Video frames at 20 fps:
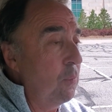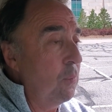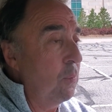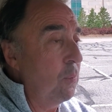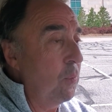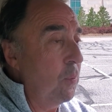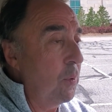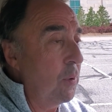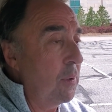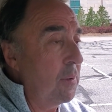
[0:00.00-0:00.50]

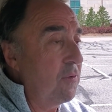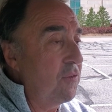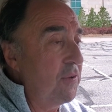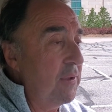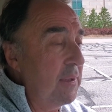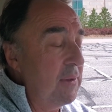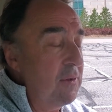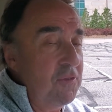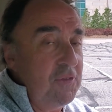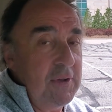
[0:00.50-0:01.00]
work
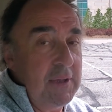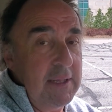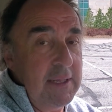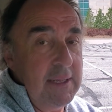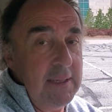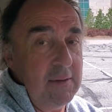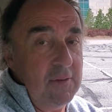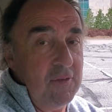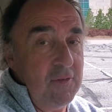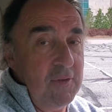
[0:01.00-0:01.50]
to, to
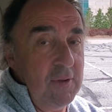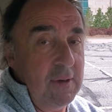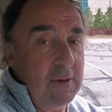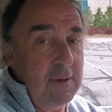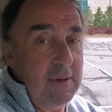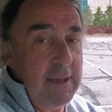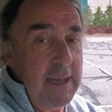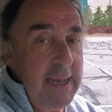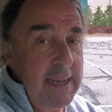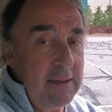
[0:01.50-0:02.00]
get
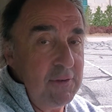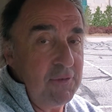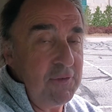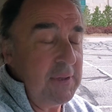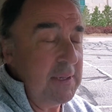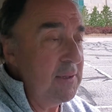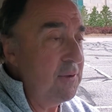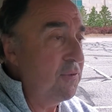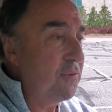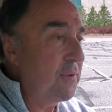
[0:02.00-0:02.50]
uh,
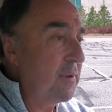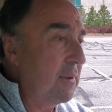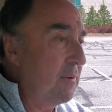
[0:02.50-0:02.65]
access,